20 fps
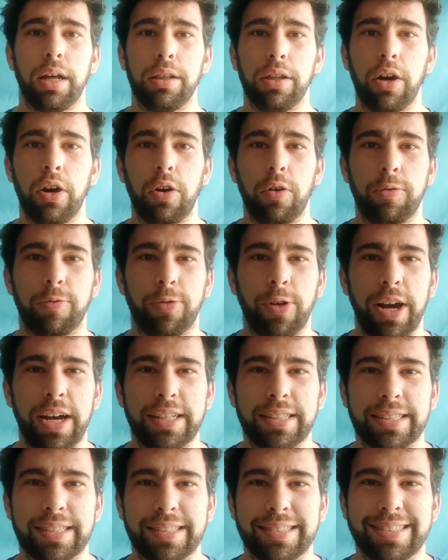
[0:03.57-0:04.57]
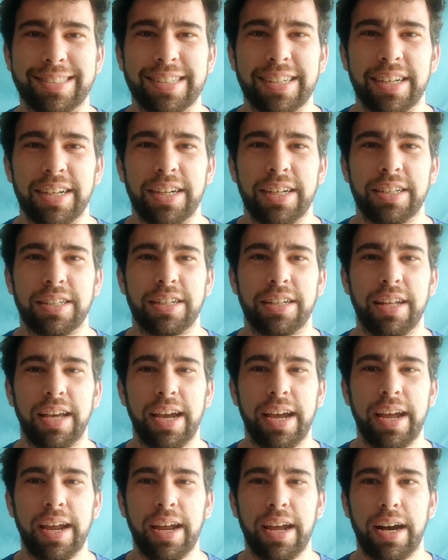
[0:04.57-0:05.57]
Hello, friends.
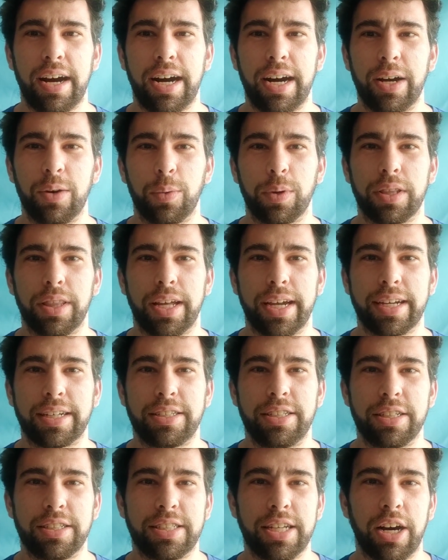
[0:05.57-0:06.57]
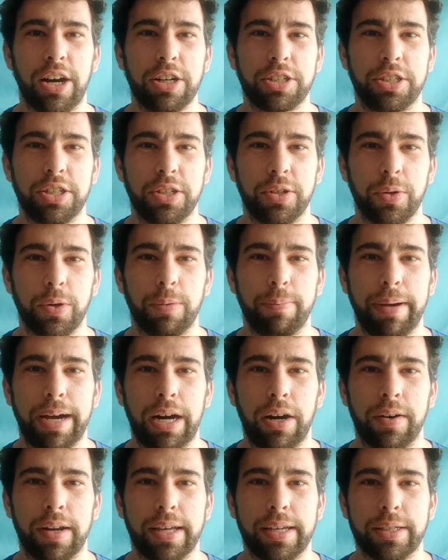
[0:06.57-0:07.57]
Today, I would like to talk to you
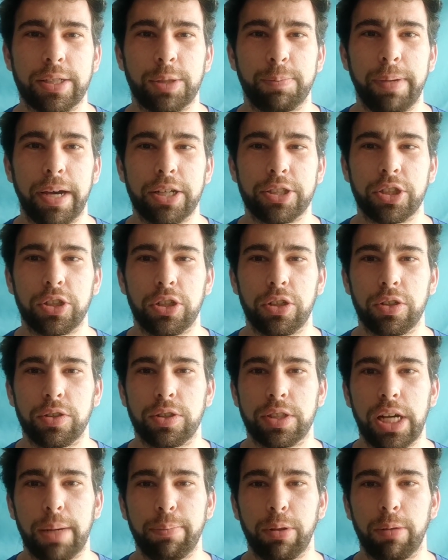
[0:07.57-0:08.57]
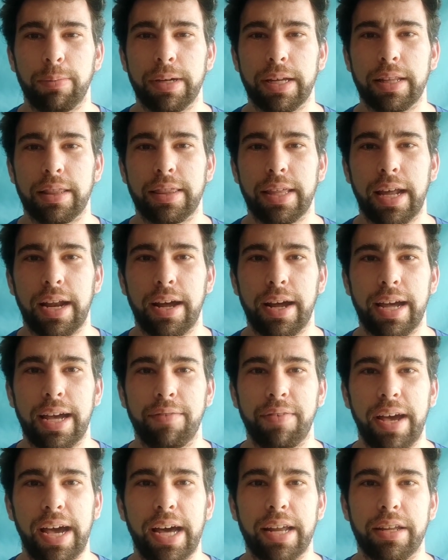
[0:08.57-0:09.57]
about a special supplement that I
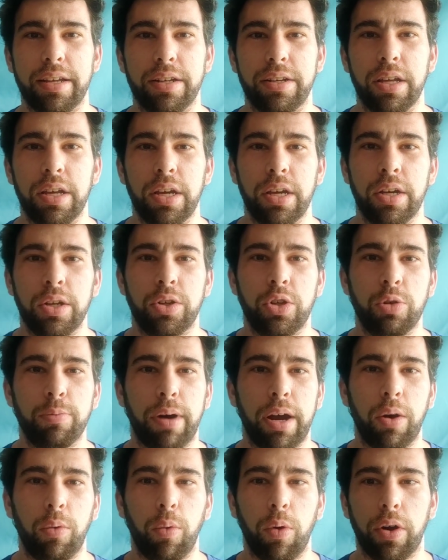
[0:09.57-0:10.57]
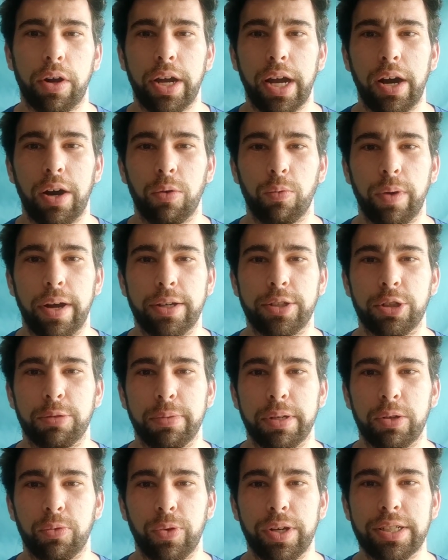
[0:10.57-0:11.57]
have added to my workout
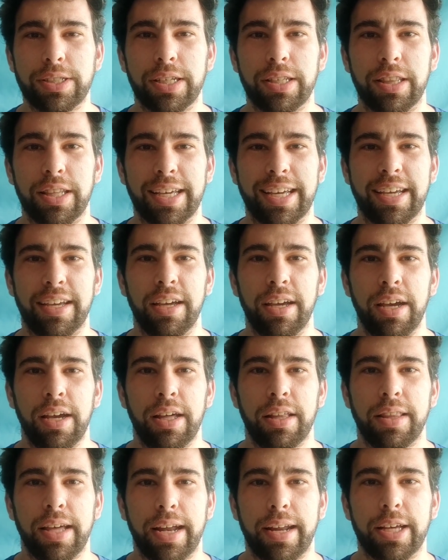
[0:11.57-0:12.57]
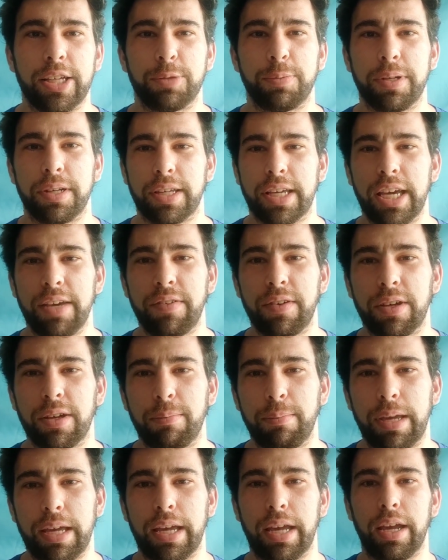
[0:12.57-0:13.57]
regimen recently that has been
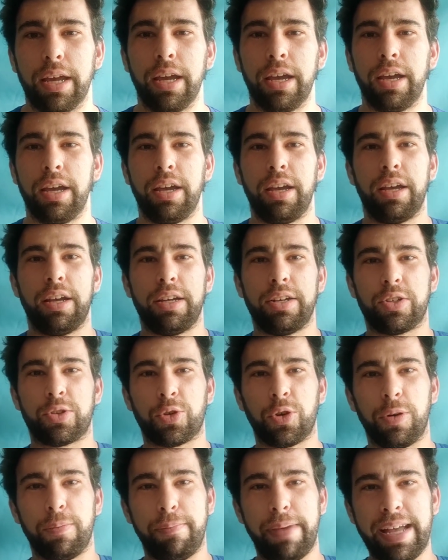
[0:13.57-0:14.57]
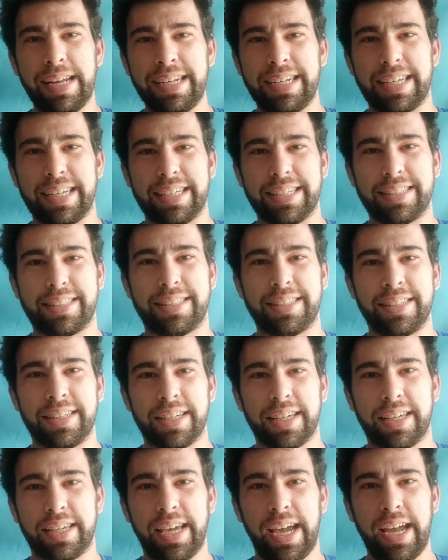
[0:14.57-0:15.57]
giving me tremendous
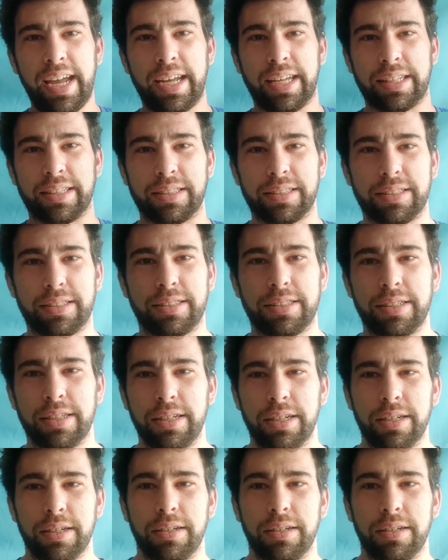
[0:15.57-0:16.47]
gains.